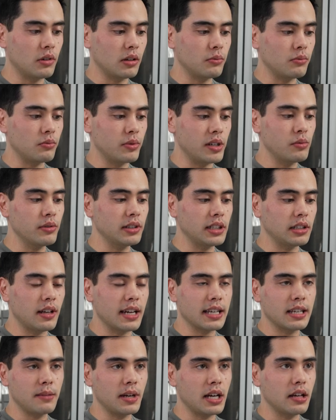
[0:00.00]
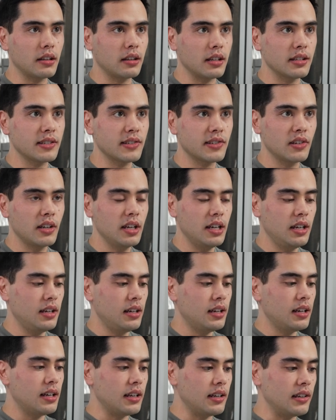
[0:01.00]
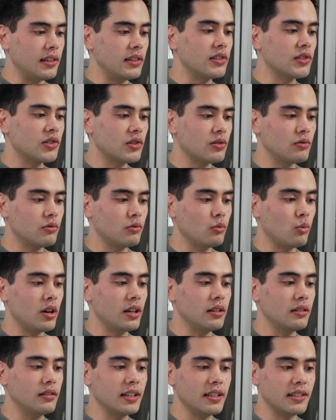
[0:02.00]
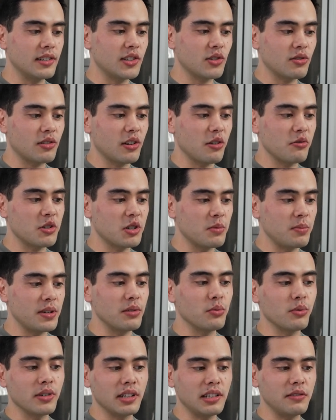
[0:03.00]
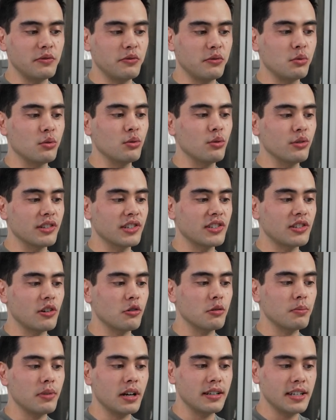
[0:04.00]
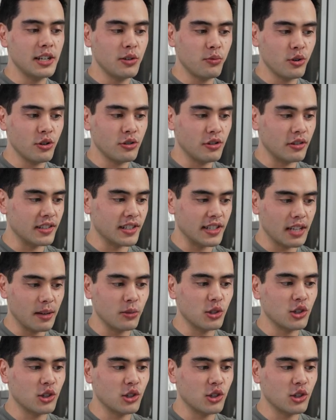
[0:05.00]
What we really like about this is, one, it's going to be ready for the Sorobar network. You can see up